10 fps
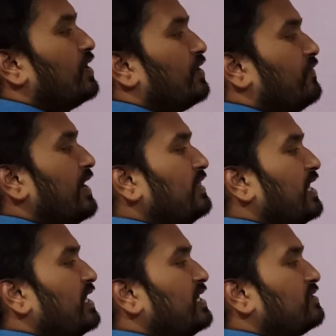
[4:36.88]
When
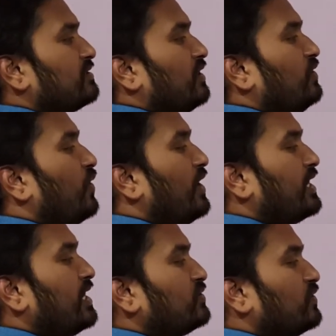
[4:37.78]
there is no
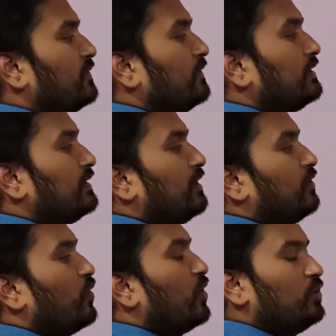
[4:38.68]
error, so it will
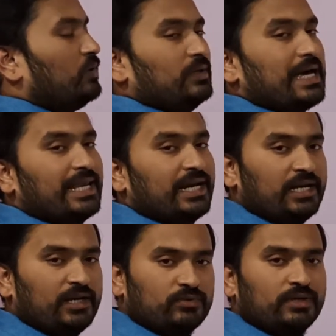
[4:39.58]
go
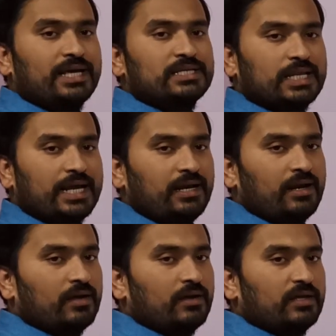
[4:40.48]
directly to the next line.
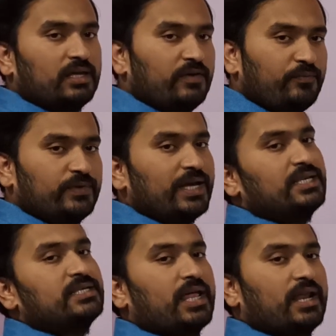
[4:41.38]
If there
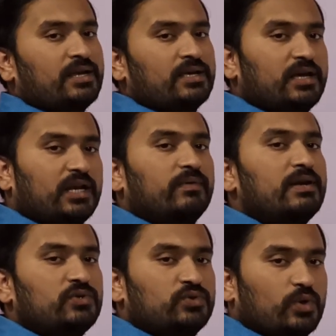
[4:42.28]
is error, it
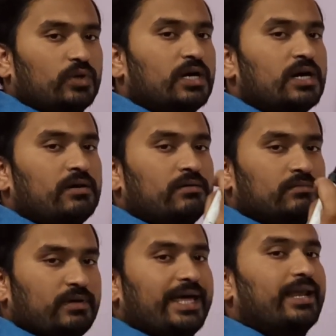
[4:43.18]
will show the
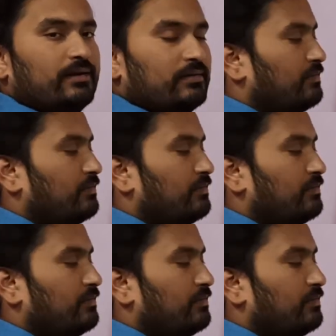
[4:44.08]
error.